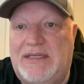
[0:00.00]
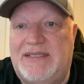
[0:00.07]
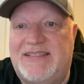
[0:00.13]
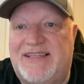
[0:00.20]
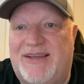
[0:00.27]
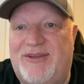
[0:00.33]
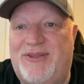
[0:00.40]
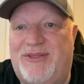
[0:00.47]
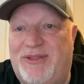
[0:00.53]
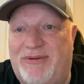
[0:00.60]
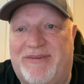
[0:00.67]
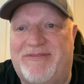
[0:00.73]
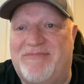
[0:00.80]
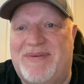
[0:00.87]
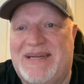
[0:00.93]
So there
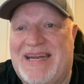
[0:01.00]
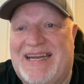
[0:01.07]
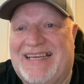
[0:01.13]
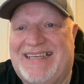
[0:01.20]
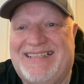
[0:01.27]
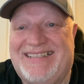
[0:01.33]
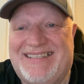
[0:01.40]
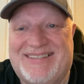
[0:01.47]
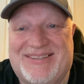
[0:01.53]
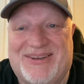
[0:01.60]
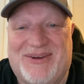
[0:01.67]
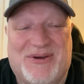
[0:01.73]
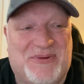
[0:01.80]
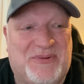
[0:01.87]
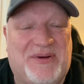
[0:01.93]
haven't been any.
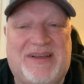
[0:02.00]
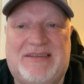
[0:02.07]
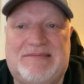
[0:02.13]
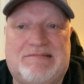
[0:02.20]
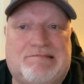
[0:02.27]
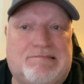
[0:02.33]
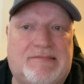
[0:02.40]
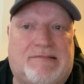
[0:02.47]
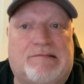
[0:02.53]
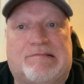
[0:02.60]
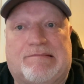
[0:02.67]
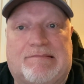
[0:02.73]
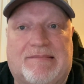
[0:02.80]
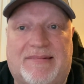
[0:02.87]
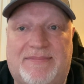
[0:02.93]
So,
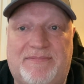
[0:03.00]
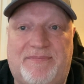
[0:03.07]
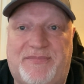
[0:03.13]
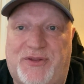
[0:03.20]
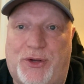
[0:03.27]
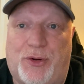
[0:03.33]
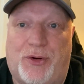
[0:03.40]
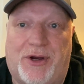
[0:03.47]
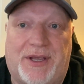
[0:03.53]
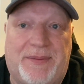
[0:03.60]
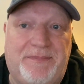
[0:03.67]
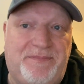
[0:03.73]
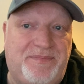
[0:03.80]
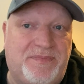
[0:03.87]
sorry.